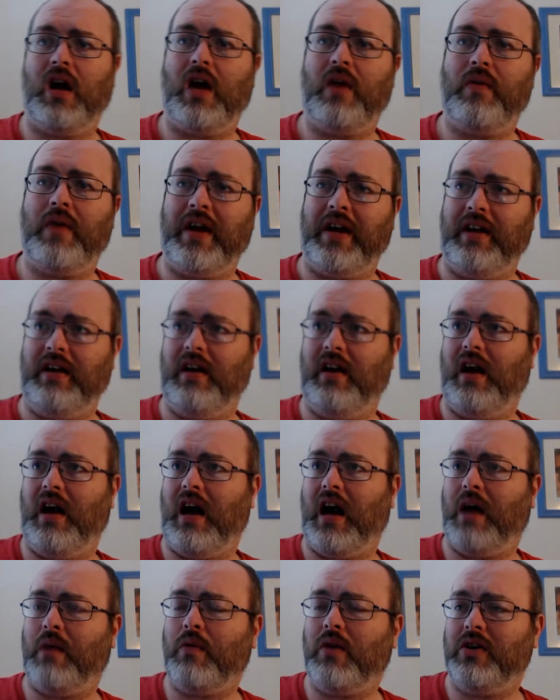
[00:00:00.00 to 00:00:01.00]
right,
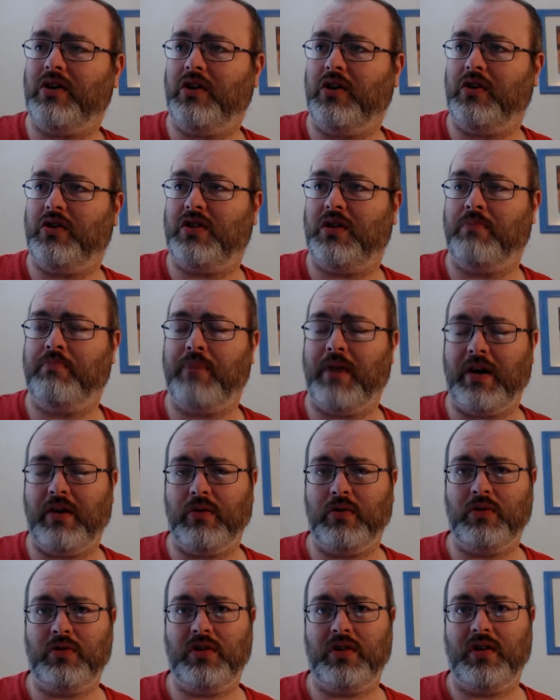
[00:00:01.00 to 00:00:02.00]
I want you to
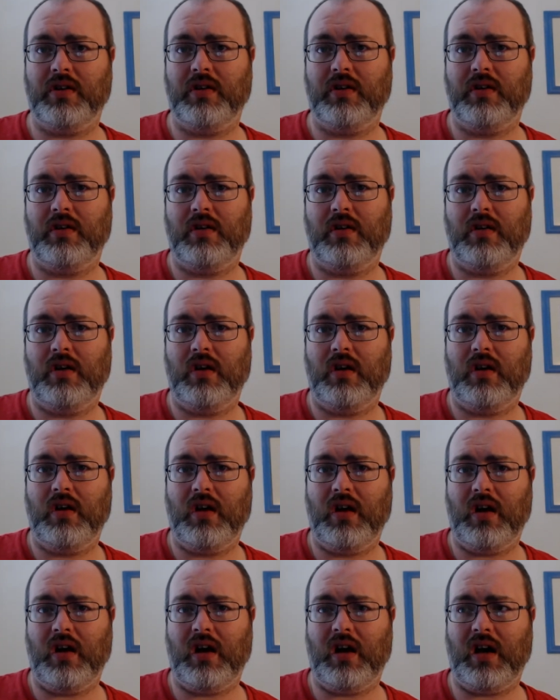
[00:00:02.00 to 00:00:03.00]
build
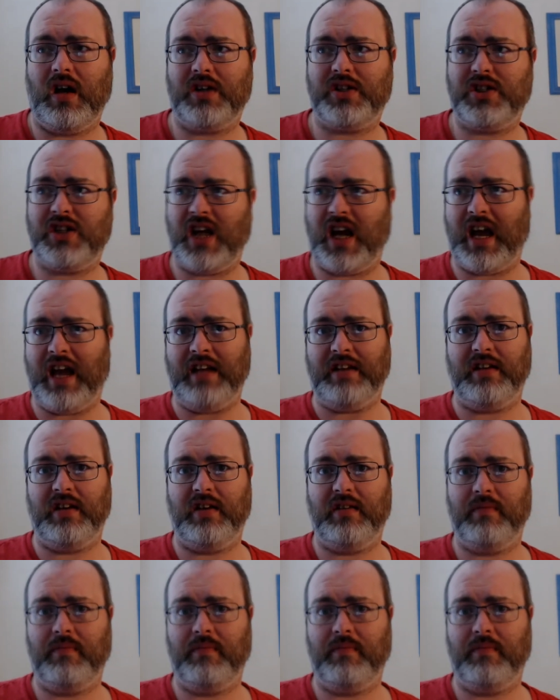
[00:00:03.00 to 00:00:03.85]
a shed.